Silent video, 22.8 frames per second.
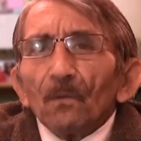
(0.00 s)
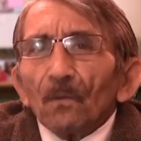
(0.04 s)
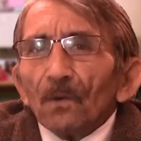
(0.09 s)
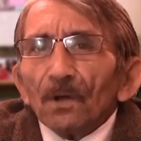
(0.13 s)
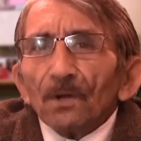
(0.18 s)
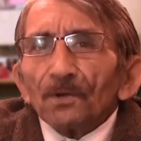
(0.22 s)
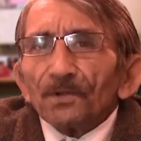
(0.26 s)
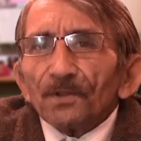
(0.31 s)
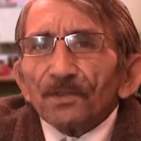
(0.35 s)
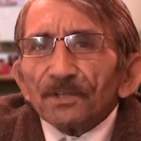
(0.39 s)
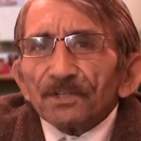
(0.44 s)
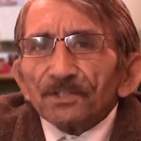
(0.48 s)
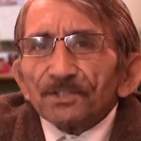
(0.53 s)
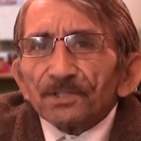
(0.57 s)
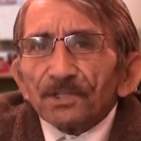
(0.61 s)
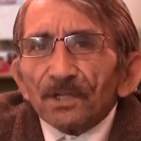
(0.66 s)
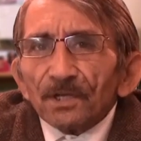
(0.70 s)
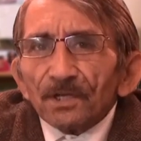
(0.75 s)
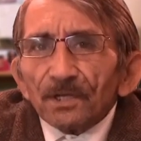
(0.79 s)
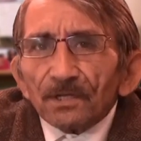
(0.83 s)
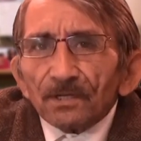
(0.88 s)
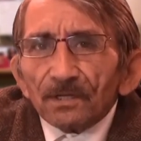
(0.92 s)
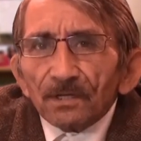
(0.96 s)
Well, to this
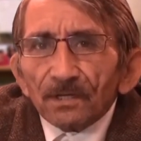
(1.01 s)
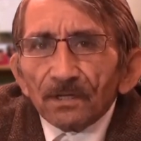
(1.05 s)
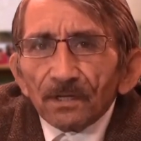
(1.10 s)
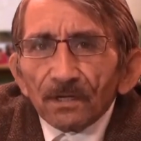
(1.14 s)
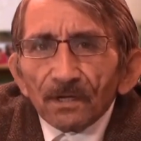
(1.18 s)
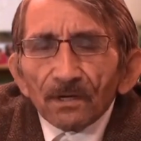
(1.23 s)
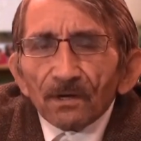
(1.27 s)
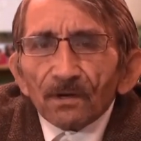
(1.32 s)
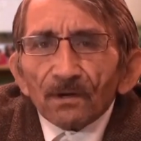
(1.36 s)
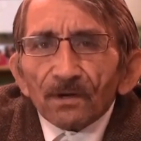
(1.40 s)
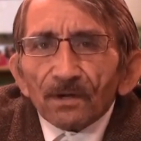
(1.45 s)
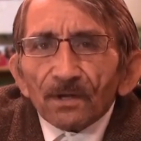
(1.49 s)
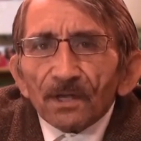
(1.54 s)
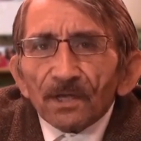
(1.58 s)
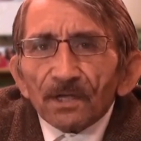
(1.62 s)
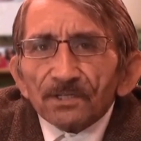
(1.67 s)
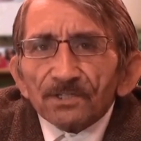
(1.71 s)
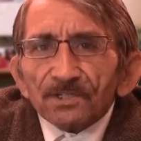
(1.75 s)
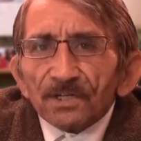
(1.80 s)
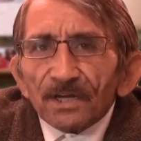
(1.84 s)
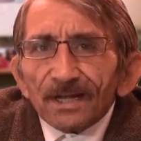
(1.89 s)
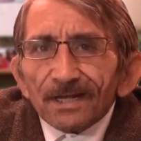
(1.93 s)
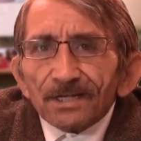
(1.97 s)
date, Eric
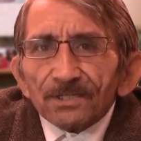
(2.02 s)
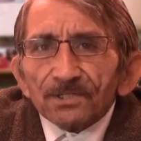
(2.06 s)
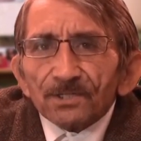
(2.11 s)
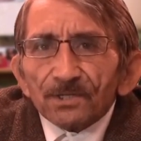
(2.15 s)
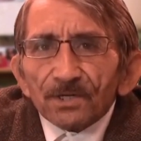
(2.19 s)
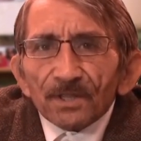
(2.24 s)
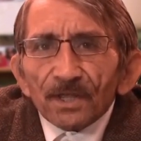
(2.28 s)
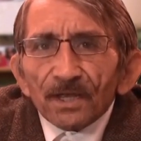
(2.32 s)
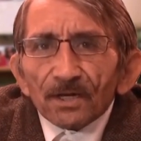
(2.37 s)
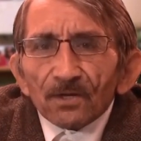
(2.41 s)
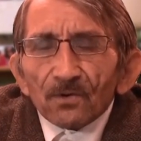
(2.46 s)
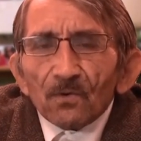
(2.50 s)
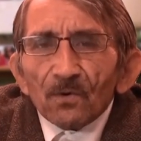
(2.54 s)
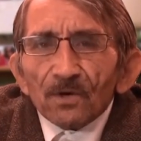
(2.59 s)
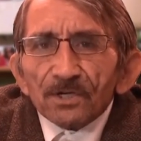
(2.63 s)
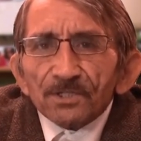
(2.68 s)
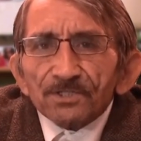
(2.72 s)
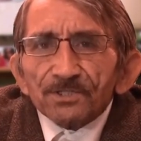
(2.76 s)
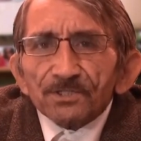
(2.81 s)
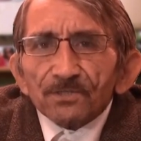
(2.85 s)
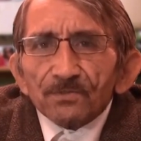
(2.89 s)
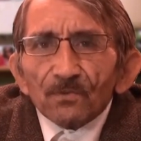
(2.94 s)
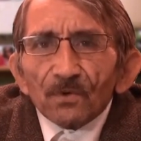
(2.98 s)
hasn't answered that
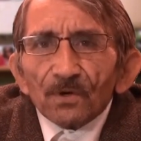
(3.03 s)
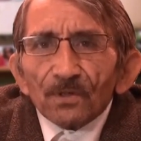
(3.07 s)
question,